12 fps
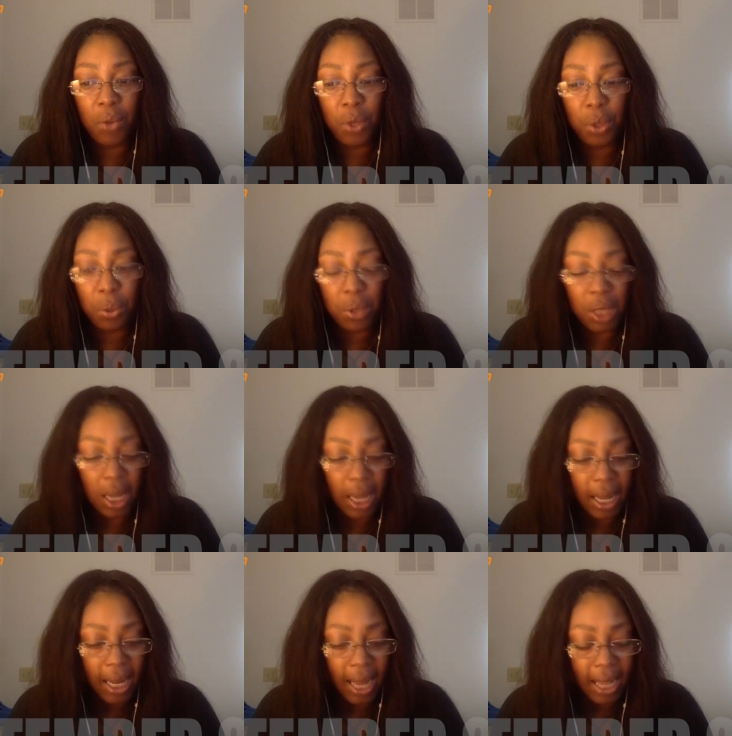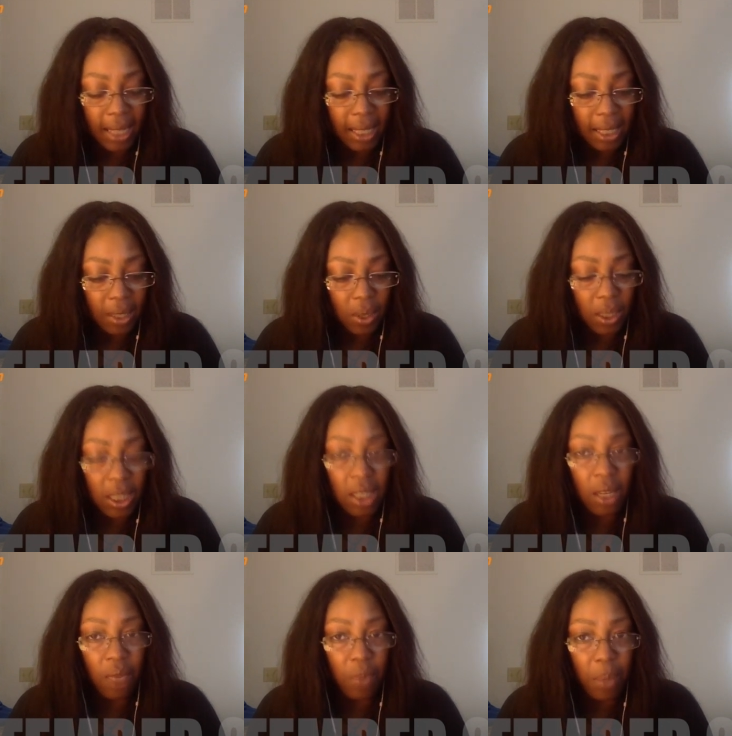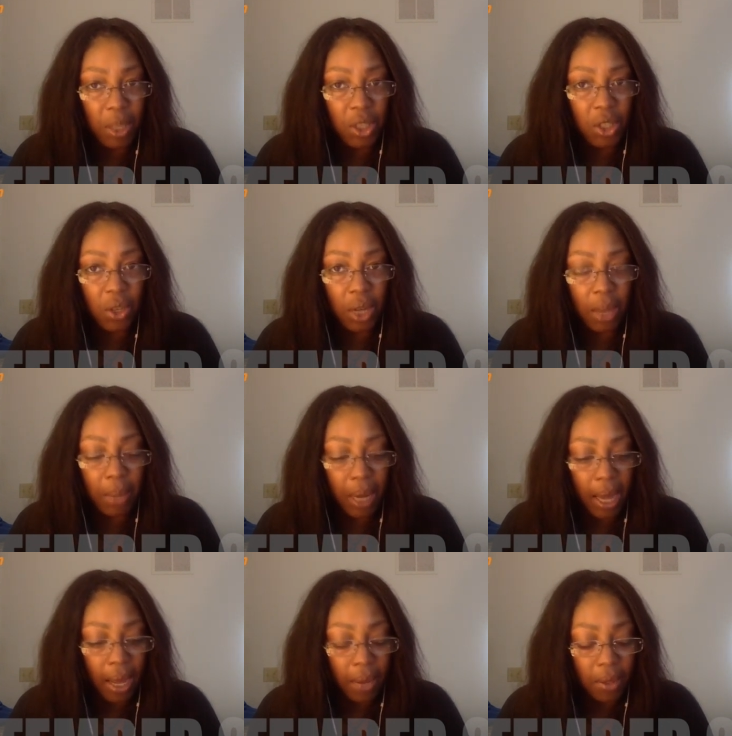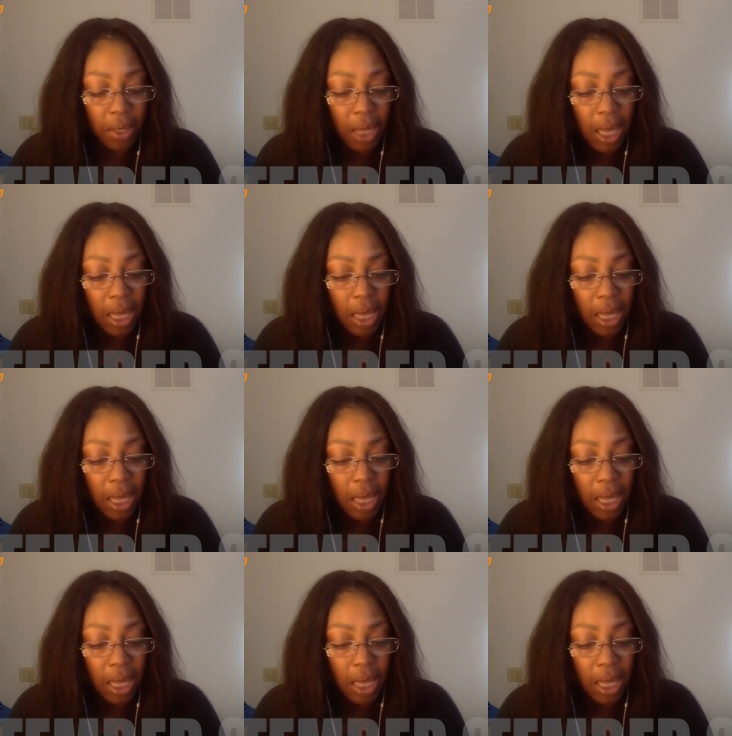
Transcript: used in Atlantis. All these information are coming out.